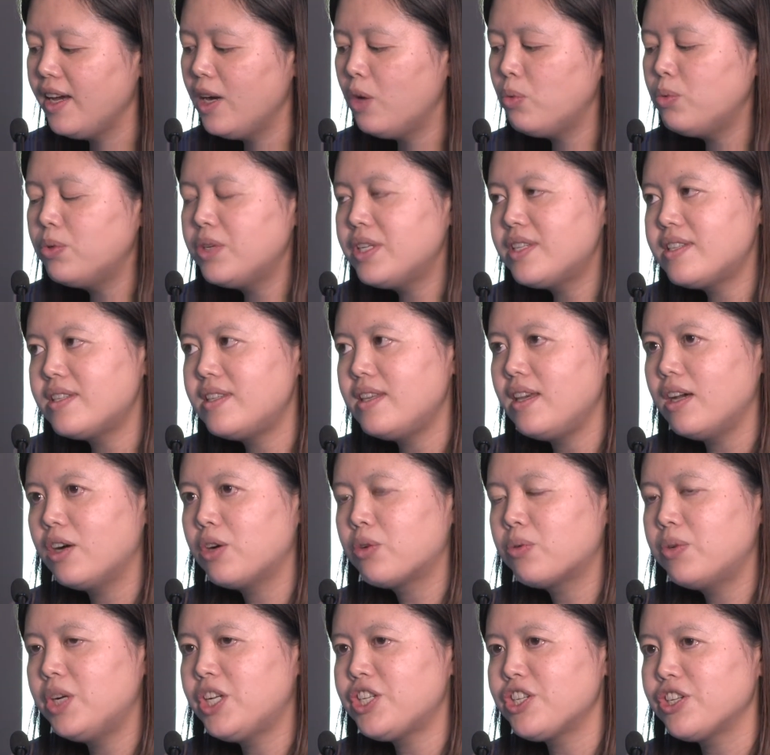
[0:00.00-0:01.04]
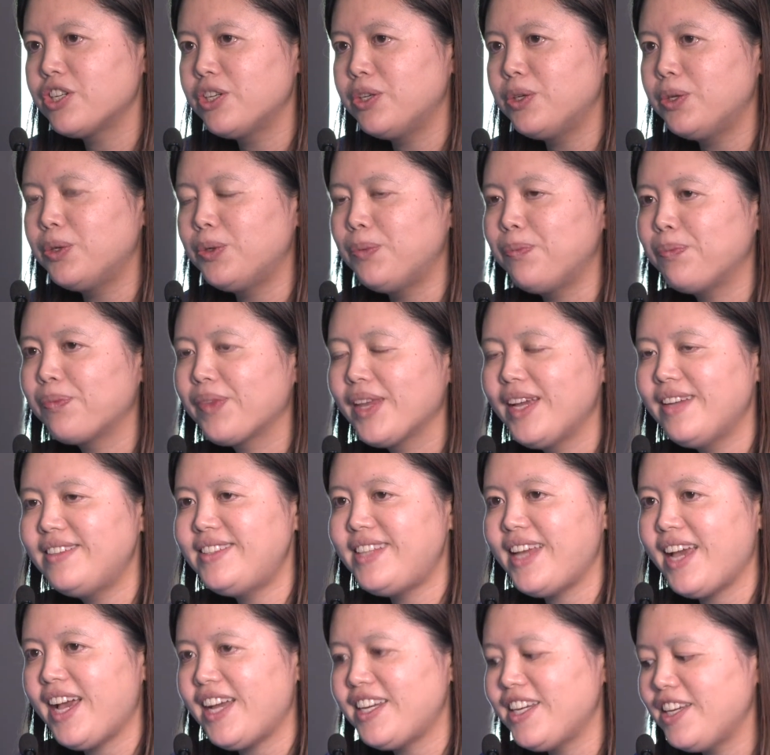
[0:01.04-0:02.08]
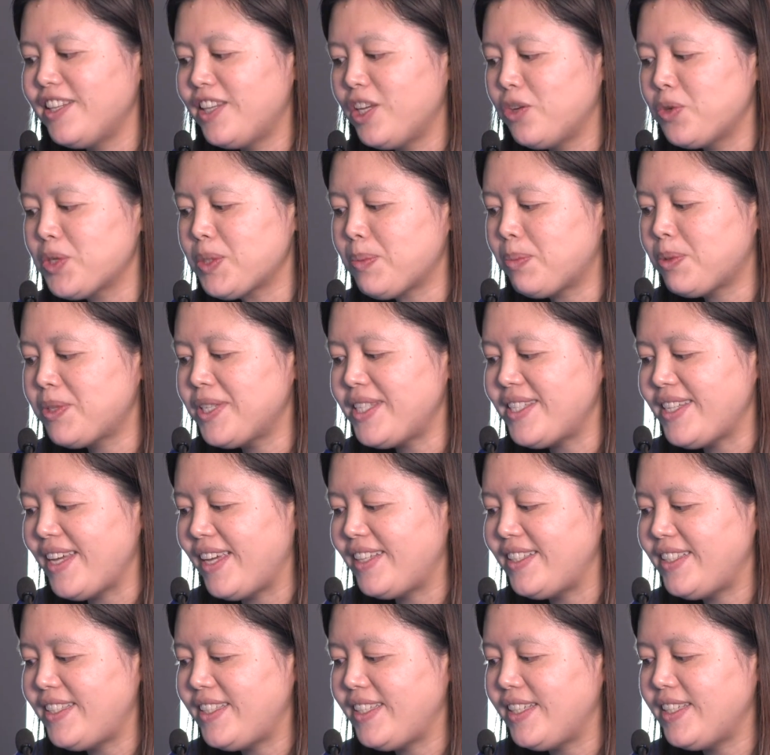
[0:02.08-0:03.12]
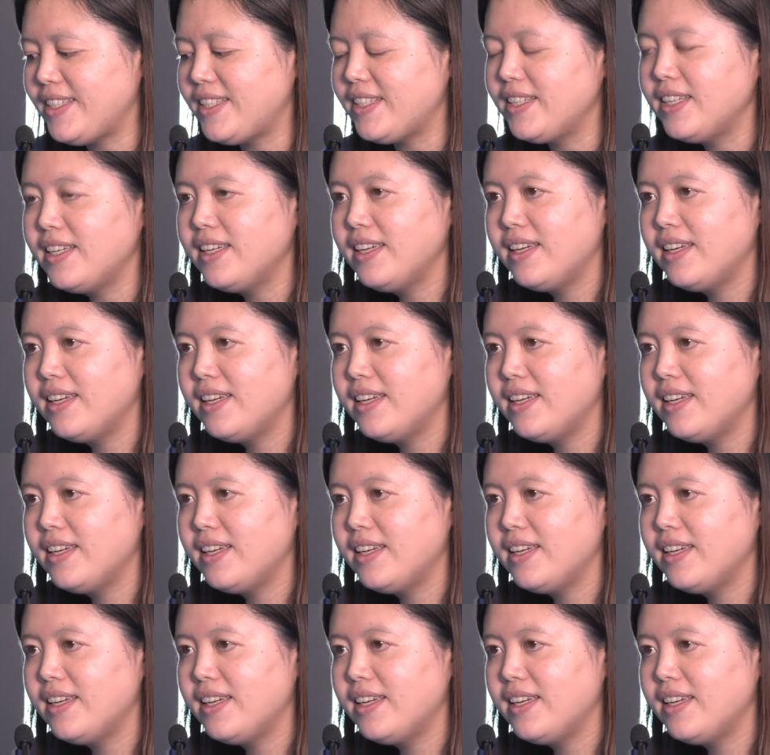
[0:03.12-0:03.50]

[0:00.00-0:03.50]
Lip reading: was the original data that was presented.